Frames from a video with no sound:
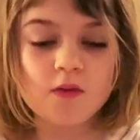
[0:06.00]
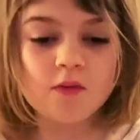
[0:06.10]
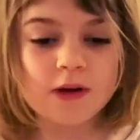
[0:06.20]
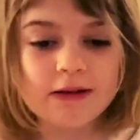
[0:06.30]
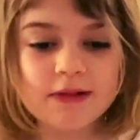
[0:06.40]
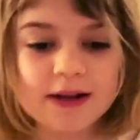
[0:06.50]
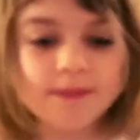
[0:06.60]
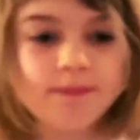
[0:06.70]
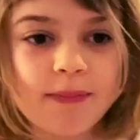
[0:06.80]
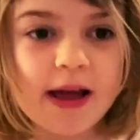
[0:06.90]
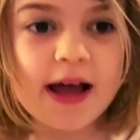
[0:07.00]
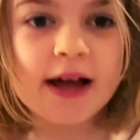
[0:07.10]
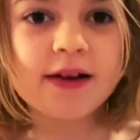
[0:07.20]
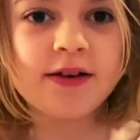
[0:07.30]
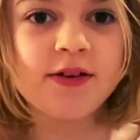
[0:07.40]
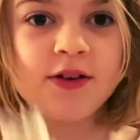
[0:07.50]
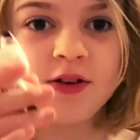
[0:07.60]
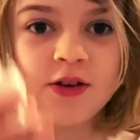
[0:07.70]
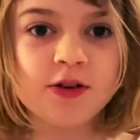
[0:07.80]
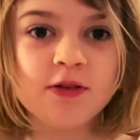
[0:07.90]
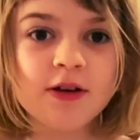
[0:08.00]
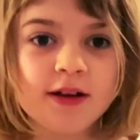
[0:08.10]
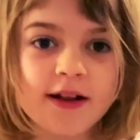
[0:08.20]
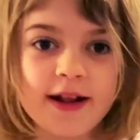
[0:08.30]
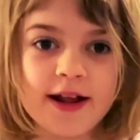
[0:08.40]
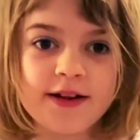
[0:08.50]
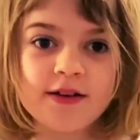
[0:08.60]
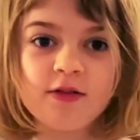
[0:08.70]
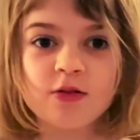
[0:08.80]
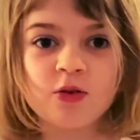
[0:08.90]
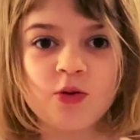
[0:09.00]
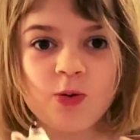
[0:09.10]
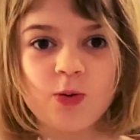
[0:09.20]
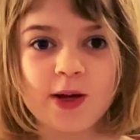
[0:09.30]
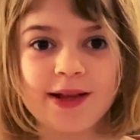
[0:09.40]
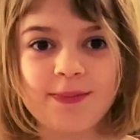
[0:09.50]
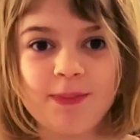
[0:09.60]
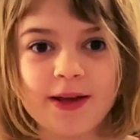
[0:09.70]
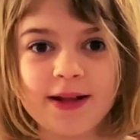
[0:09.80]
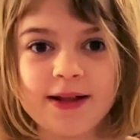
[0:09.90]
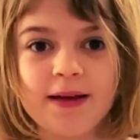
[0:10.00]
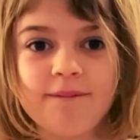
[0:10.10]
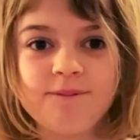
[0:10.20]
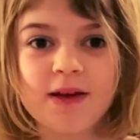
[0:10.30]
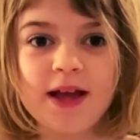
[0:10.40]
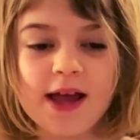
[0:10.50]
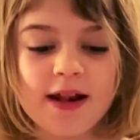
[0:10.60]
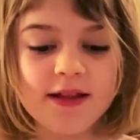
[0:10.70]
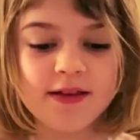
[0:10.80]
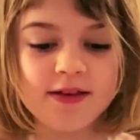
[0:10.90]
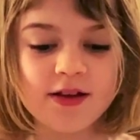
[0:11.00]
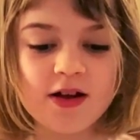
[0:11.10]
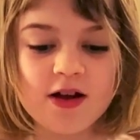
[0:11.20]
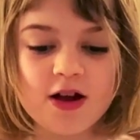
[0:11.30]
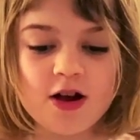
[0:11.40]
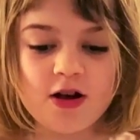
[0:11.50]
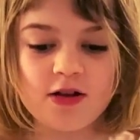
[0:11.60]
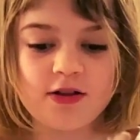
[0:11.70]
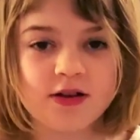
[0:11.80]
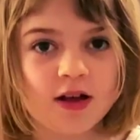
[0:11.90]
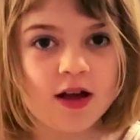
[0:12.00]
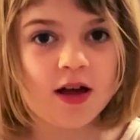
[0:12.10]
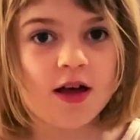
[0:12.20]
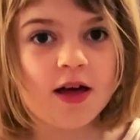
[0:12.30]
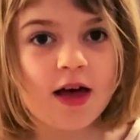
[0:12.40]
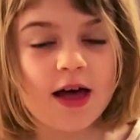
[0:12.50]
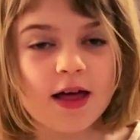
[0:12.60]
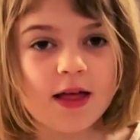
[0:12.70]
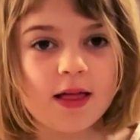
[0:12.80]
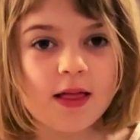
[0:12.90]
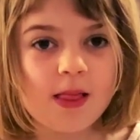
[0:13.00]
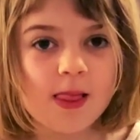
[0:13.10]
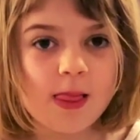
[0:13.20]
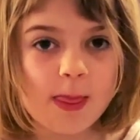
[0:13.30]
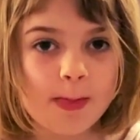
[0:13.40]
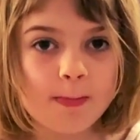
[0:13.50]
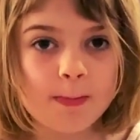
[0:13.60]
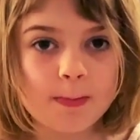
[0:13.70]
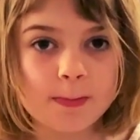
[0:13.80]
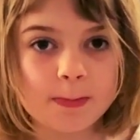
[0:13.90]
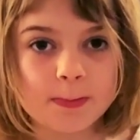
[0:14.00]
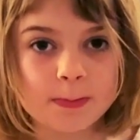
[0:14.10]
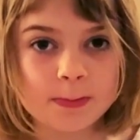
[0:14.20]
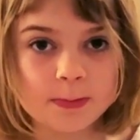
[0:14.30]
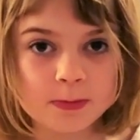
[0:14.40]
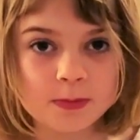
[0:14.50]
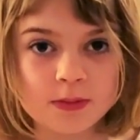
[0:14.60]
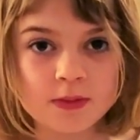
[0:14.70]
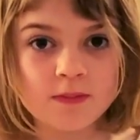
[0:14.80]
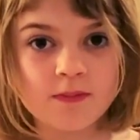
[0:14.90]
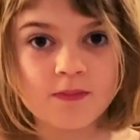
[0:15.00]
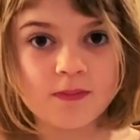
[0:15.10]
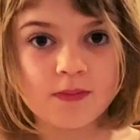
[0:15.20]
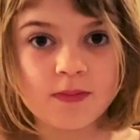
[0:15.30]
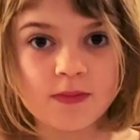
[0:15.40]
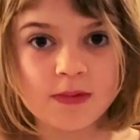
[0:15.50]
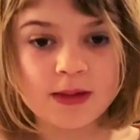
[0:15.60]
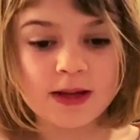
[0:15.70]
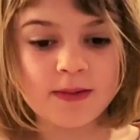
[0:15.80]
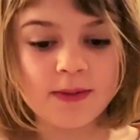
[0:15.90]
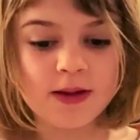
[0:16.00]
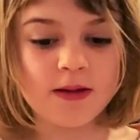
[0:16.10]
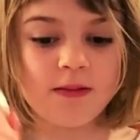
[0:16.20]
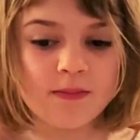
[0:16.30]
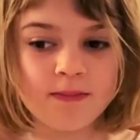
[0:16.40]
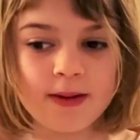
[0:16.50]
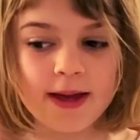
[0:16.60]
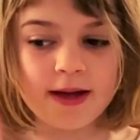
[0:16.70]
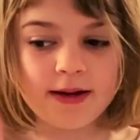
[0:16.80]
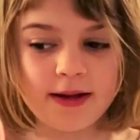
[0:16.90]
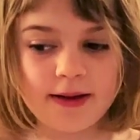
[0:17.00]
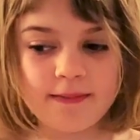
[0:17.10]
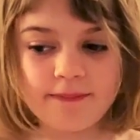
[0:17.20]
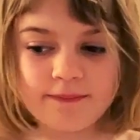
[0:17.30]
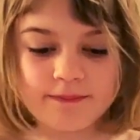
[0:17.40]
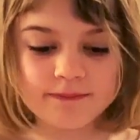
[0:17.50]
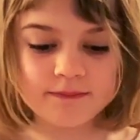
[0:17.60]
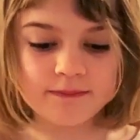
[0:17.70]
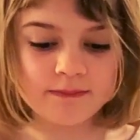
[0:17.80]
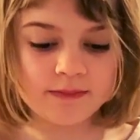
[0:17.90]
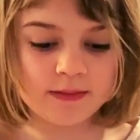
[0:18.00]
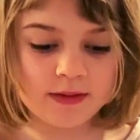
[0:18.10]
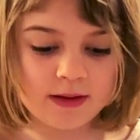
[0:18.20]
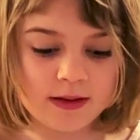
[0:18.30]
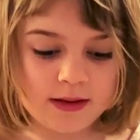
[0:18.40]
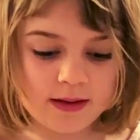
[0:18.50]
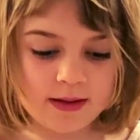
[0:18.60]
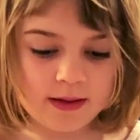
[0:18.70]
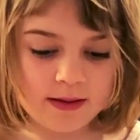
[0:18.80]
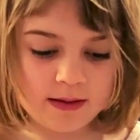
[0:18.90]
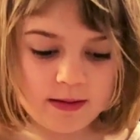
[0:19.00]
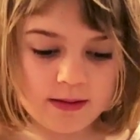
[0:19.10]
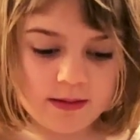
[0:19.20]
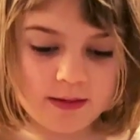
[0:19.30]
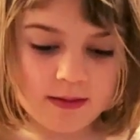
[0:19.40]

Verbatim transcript: Welcome back to Little Toys Big Adventures. Excellent. And who do we who who's joining you today? Debbie Pandy. Gabby and Pandy Paws. Excellent.